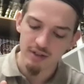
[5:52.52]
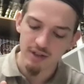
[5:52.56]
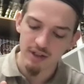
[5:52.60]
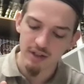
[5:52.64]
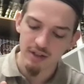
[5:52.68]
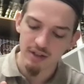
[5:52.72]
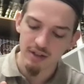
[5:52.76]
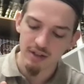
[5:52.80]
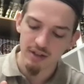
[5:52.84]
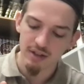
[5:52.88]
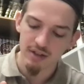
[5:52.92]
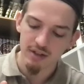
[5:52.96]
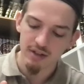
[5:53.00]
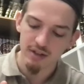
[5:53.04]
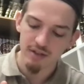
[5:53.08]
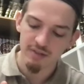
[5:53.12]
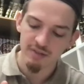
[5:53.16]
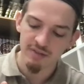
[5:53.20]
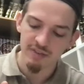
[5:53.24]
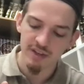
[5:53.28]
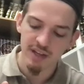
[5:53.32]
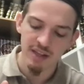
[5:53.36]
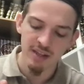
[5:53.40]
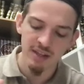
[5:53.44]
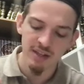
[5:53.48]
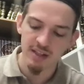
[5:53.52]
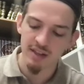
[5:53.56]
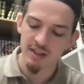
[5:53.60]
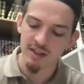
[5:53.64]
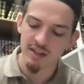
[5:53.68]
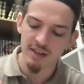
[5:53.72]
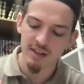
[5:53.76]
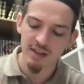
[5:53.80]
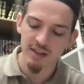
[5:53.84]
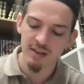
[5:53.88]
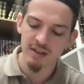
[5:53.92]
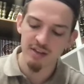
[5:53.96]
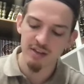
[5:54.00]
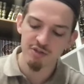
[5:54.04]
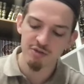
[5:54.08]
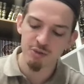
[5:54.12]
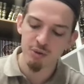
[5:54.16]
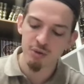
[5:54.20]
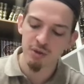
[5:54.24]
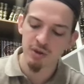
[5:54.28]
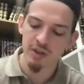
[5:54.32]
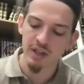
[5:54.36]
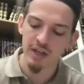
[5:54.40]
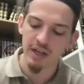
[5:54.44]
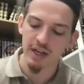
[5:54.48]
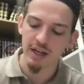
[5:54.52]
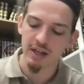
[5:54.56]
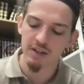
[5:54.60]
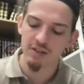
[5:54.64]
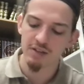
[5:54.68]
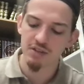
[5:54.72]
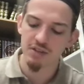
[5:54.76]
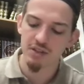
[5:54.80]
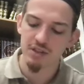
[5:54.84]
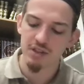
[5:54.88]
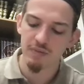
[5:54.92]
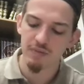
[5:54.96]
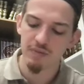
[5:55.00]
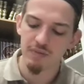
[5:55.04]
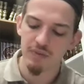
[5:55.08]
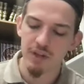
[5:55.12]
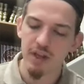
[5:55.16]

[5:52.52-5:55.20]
Right. In this world and the next.